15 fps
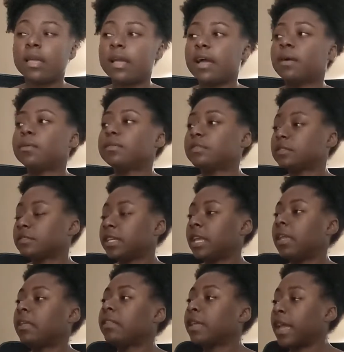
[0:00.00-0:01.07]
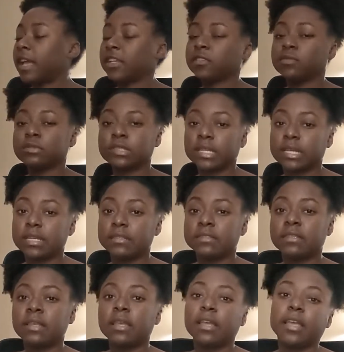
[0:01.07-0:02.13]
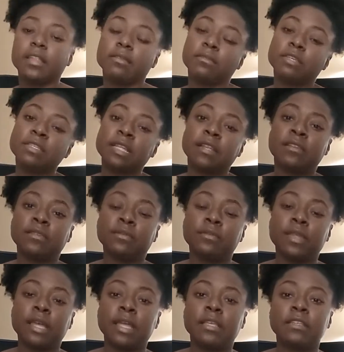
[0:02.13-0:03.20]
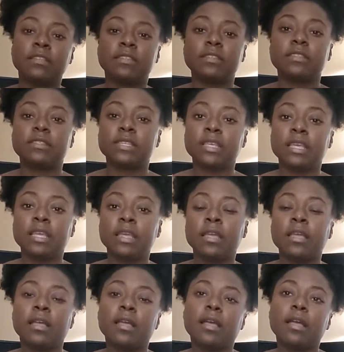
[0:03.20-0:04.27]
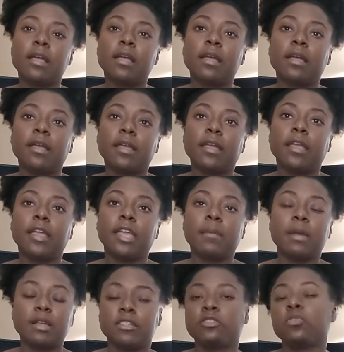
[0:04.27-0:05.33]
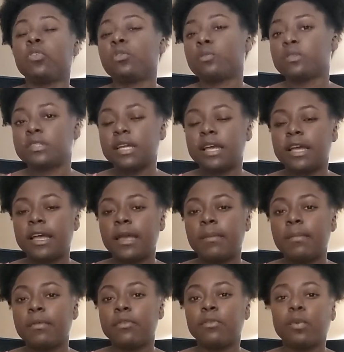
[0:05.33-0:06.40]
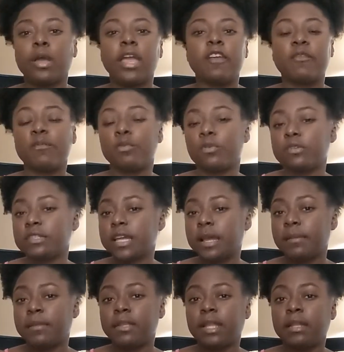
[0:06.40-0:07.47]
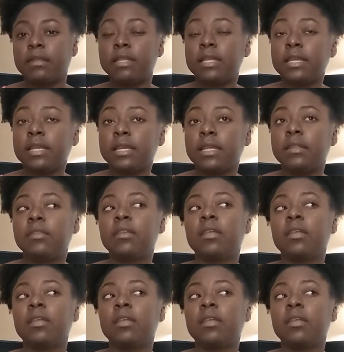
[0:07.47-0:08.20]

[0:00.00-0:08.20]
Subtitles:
I was taking the actual test. And the reason I do that is to see, am I short on time? Do I have more time than I need?